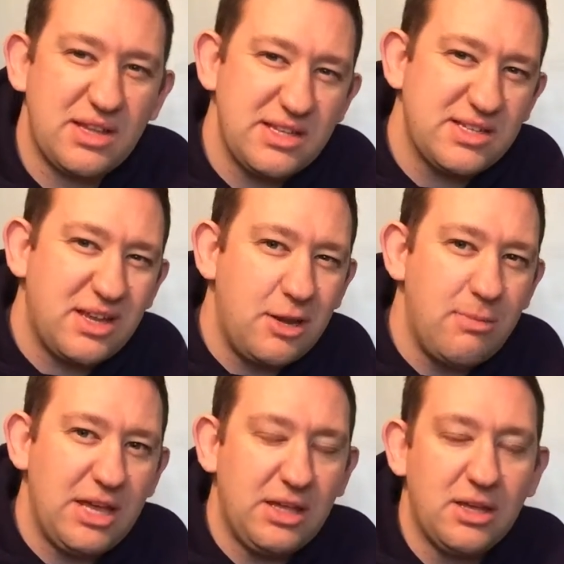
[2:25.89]
it's going to
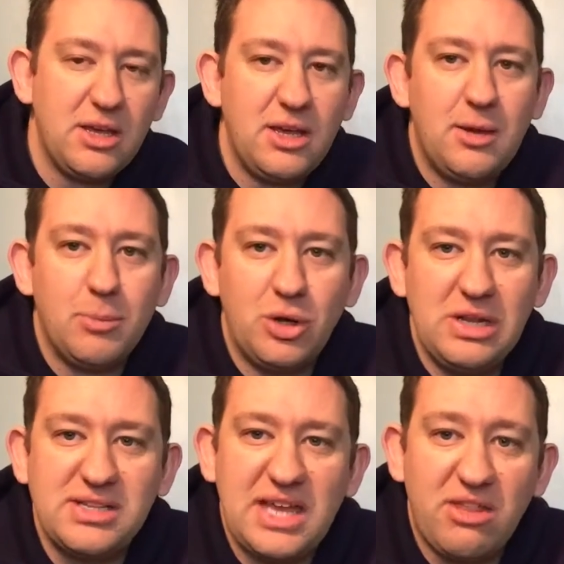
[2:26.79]
make putting
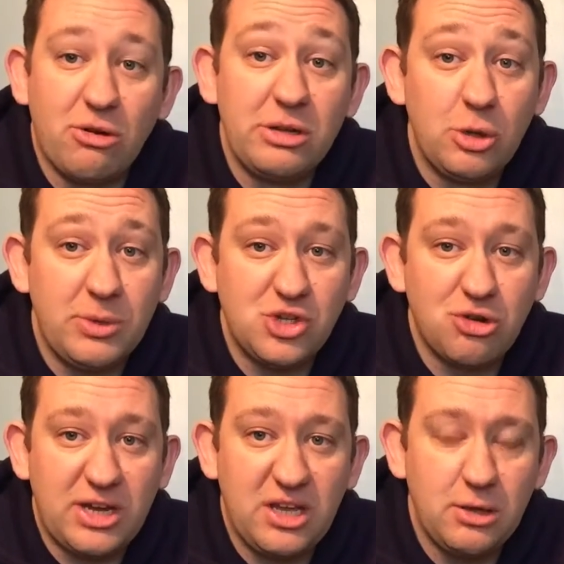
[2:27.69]
it together a little bit
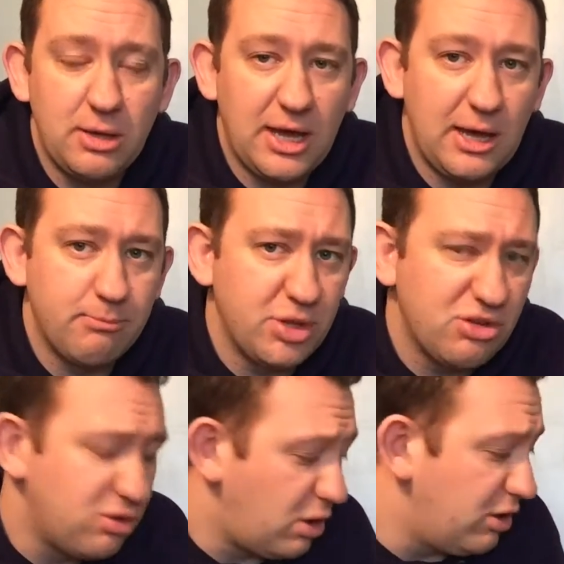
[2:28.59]
trickier, but
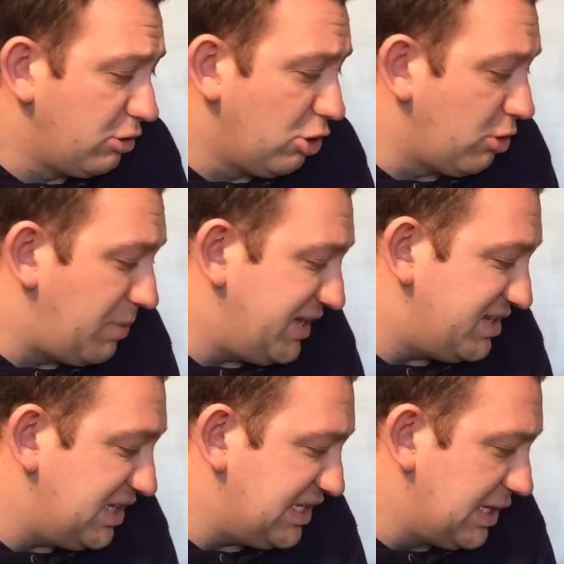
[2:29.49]
there aren't a lot of
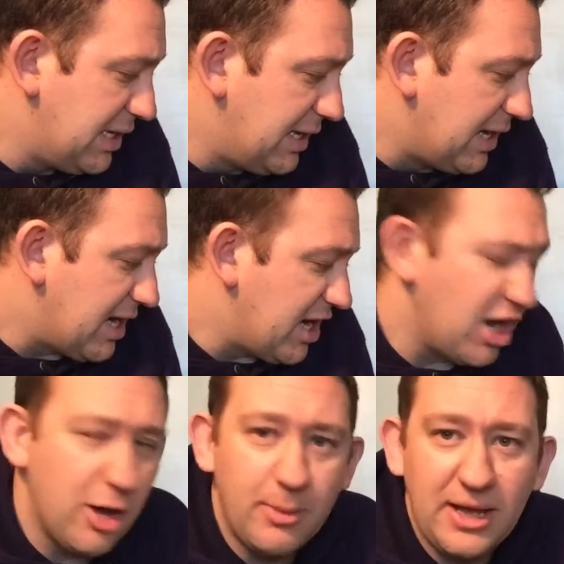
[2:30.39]
pieces.
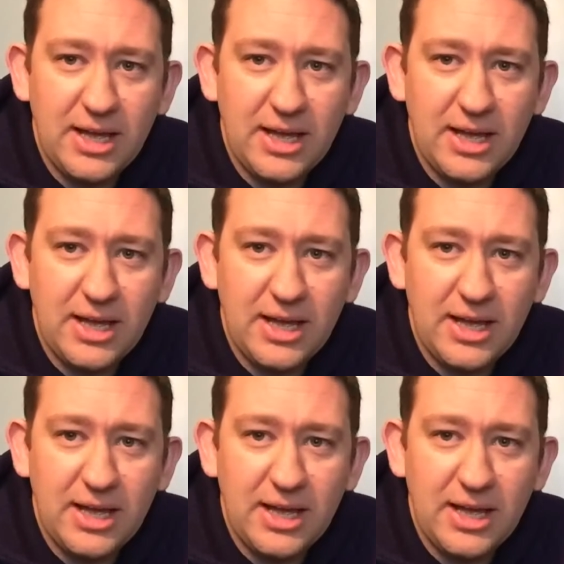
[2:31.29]
A